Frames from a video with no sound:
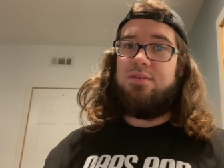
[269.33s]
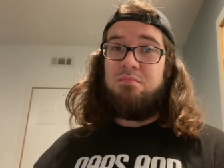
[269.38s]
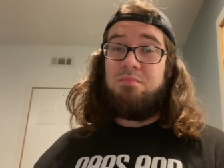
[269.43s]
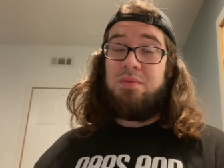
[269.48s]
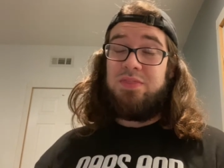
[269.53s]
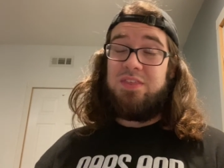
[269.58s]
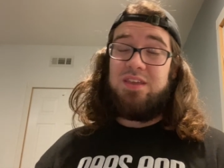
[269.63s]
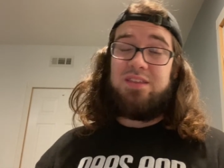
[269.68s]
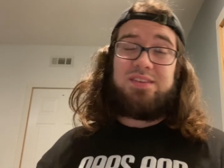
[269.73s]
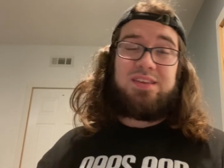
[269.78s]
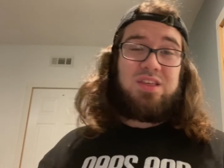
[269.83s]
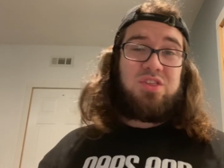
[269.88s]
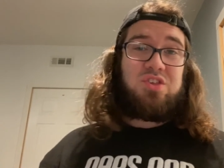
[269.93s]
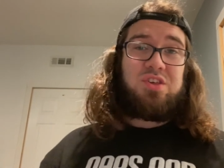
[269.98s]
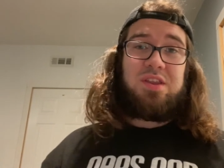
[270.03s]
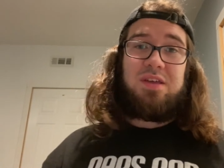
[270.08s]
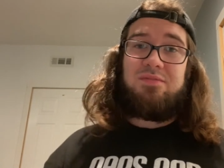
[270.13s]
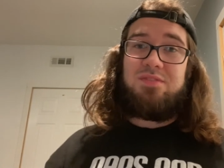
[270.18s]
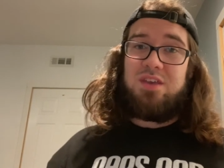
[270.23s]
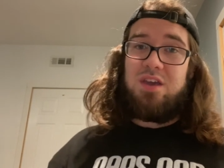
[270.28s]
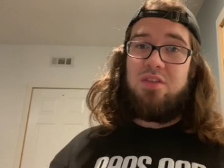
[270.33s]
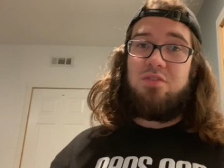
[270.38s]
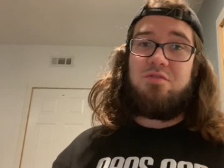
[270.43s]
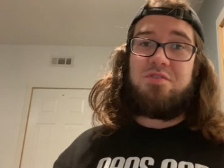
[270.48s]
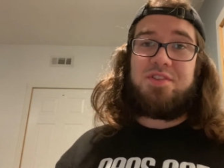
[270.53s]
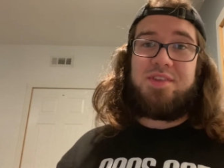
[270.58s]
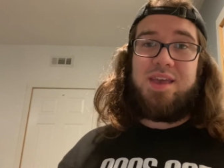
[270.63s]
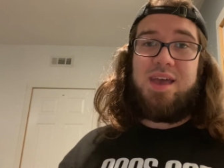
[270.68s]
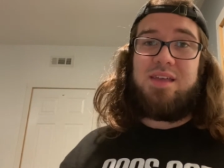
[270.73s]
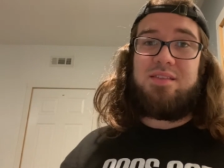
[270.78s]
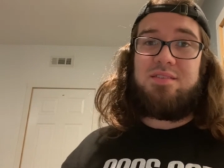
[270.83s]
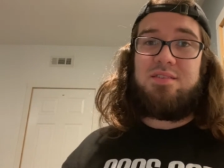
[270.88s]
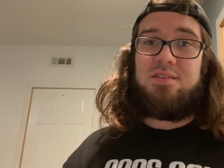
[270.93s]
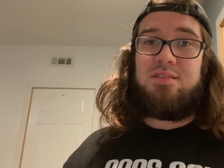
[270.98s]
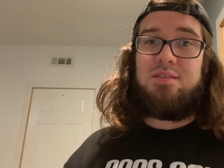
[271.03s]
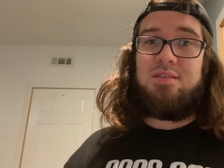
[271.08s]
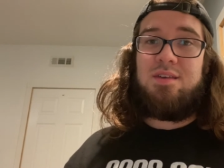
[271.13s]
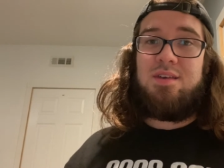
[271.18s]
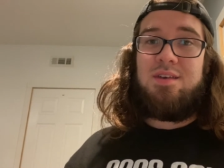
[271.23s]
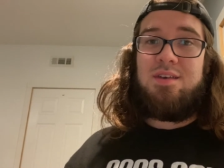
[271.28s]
But the attention of the other sets,